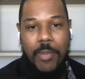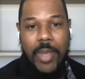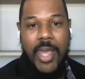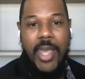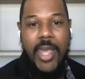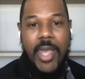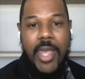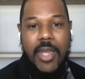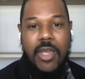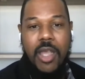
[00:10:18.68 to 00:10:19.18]

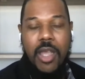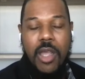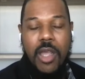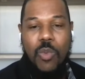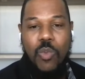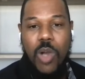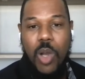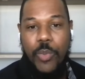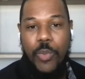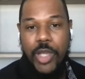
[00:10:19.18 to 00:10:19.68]
And
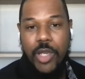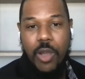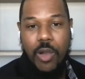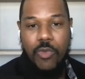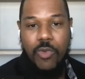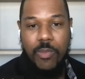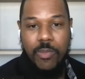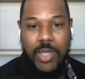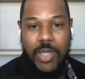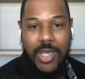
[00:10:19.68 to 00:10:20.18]
what we
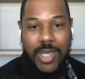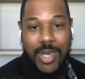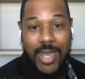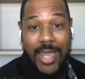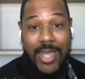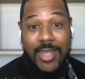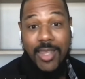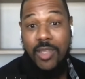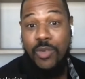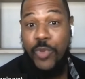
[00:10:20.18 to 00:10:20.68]
know from looking
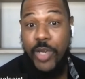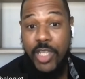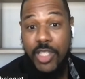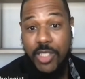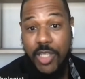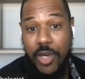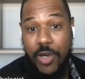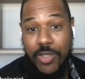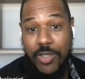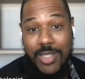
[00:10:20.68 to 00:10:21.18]
at the
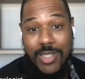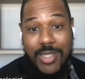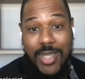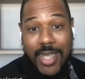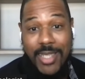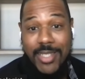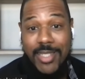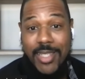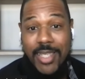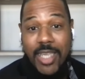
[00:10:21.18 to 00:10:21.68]
research is
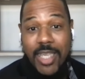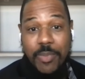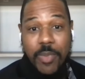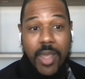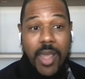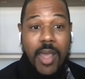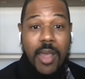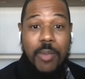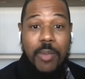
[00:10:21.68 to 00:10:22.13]
that sleep